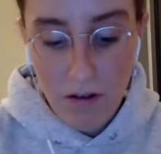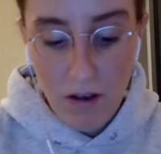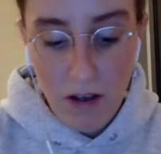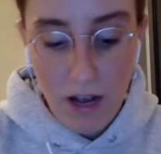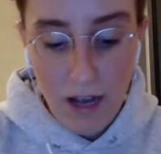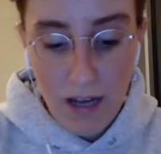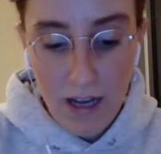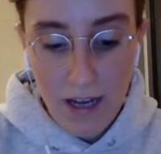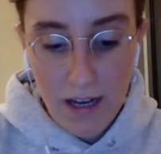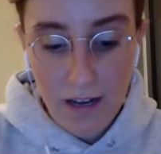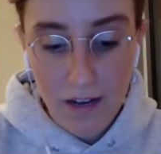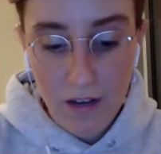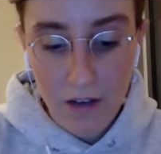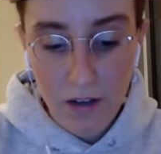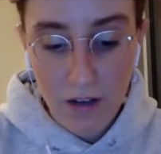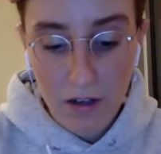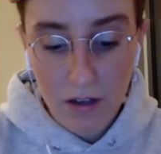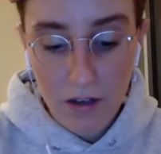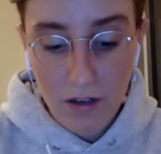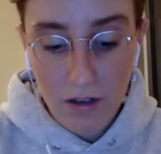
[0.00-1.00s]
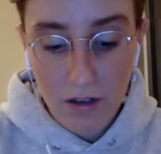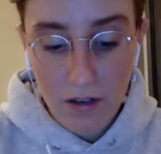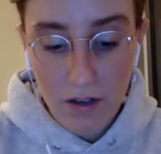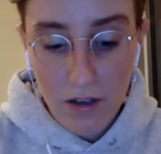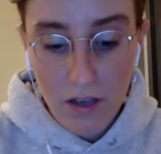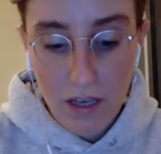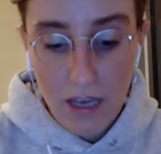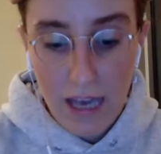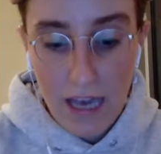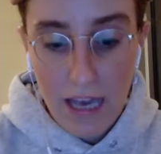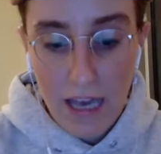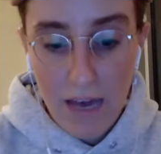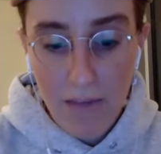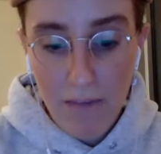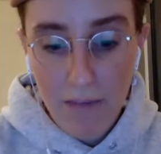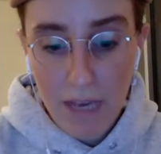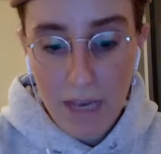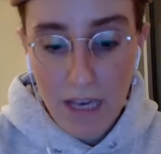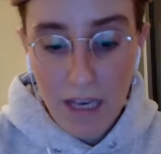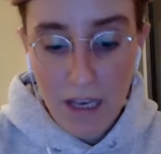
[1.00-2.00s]
I got to look. Okay, give
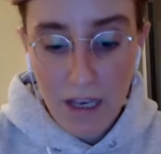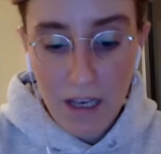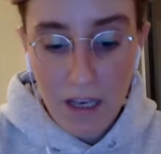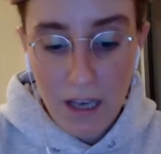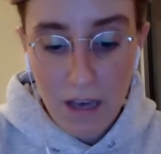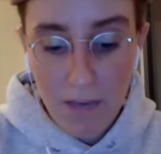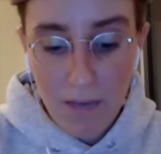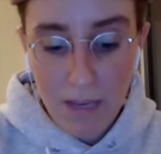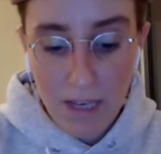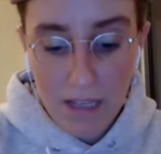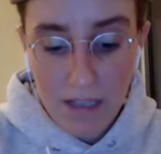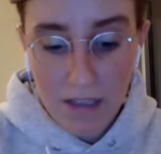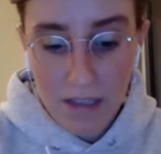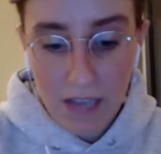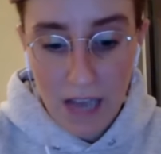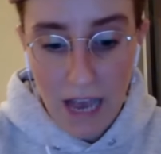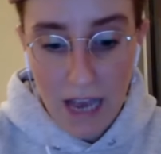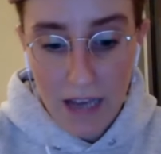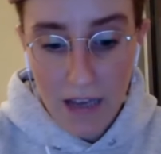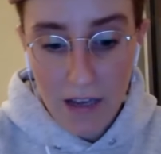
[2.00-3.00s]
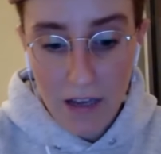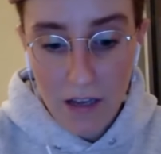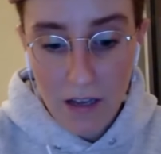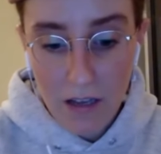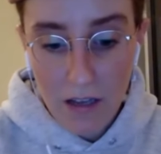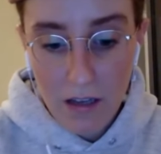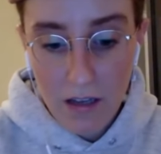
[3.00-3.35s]
me a sec.